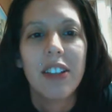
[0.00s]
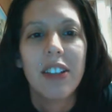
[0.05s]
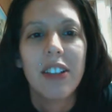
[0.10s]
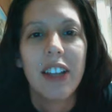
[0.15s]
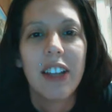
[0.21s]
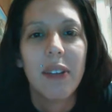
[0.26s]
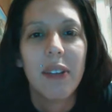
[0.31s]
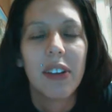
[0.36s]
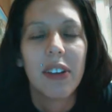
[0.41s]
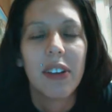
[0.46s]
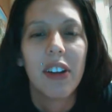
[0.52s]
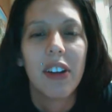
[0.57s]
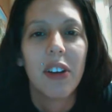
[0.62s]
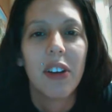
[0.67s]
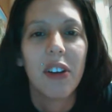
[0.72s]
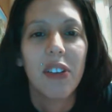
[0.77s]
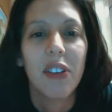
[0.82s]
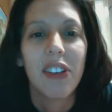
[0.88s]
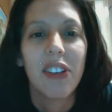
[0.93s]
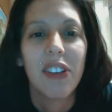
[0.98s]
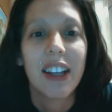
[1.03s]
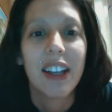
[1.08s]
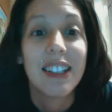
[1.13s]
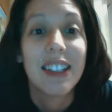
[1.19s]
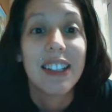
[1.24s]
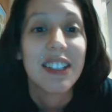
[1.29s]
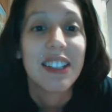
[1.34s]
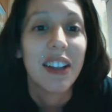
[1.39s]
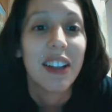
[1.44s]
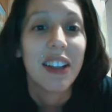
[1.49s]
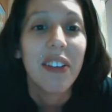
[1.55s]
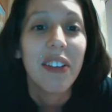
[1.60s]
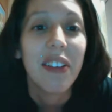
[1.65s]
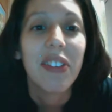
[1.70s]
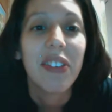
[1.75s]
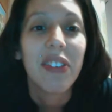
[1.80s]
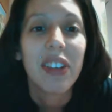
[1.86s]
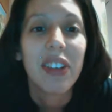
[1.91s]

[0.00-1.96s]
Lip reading: Tammy's gonna go in second shift,